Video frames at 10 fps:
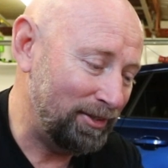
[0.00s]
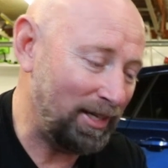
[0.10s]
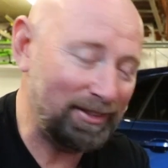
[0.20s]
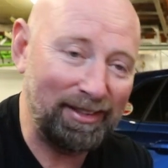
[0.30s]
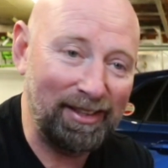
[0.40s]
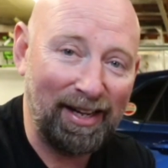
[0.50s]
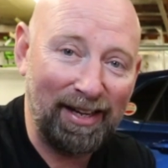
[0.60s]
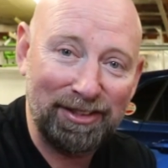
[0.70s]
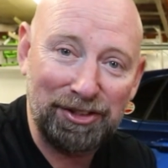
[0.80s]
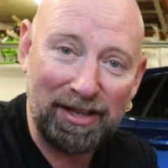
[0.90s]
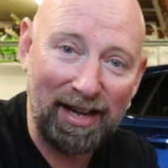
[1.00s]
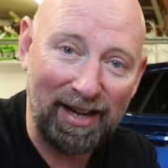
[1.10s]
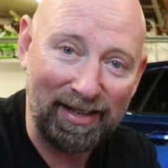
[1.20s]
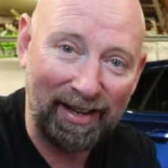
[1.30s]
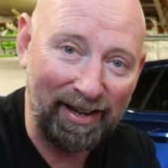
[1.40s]
just in case you
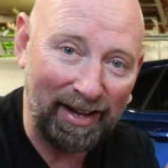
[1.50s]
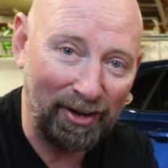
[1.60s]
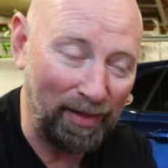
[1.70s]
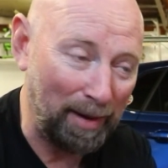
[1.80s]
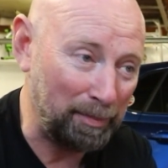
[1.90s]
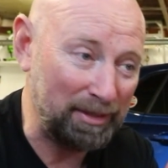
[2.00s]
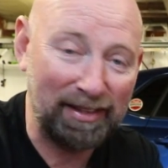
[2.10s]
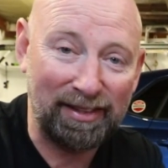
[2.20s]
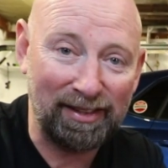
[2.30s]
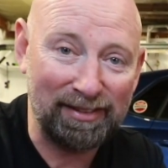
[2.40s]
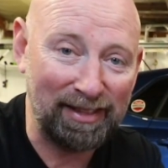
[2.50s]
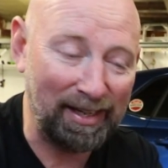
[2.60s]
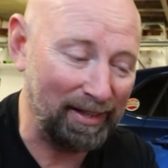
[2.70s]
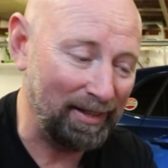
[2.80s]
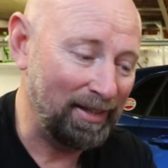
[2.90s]
can't get out on that particular
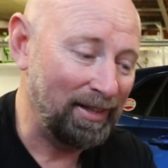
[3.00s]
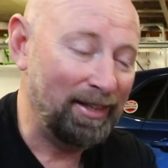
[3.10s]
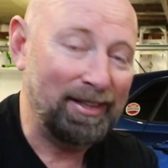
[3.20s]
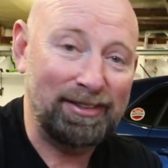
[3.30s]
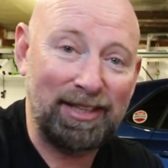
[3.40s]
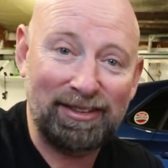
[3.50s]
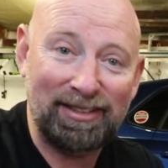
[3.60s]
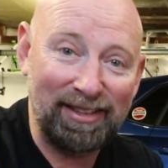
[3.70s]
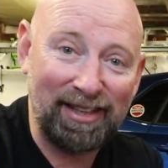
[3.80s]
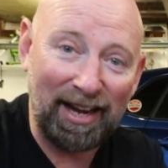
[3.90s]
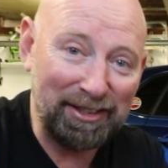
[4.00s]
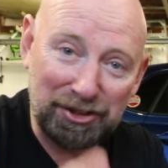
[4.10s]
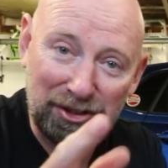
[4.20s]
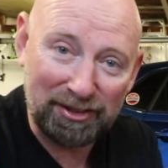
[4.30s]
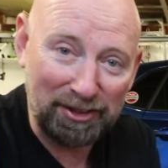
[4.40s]
day, just in case
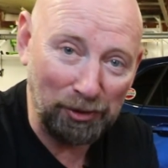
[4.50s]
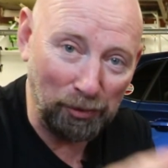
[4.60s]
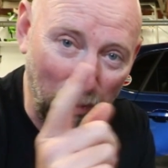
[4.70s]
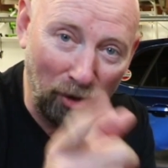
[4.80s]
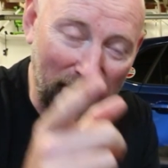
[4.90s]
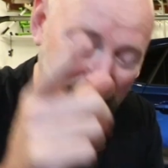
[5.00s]
you still want to